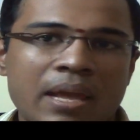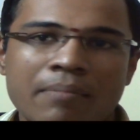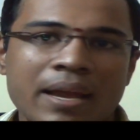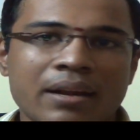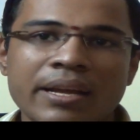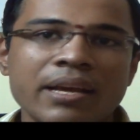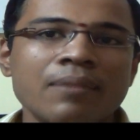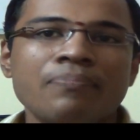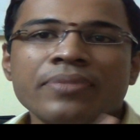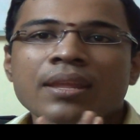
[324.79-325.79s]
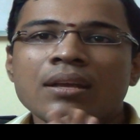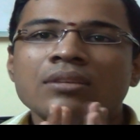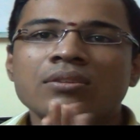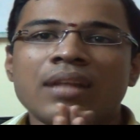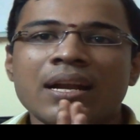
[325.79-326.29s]
Am I clear?
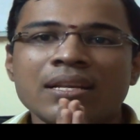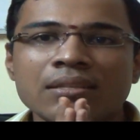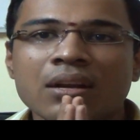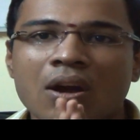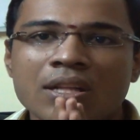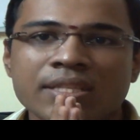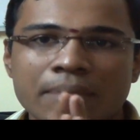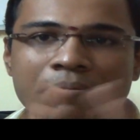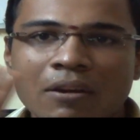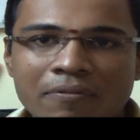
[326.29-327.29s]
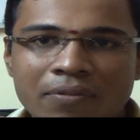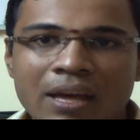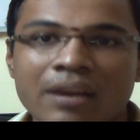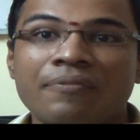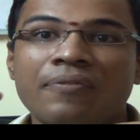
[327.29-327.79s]
So that is the concept
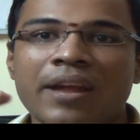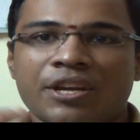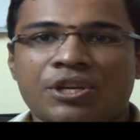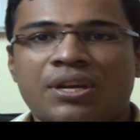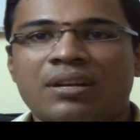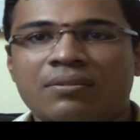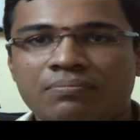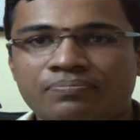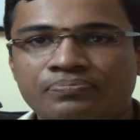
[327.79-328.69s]
of reflection.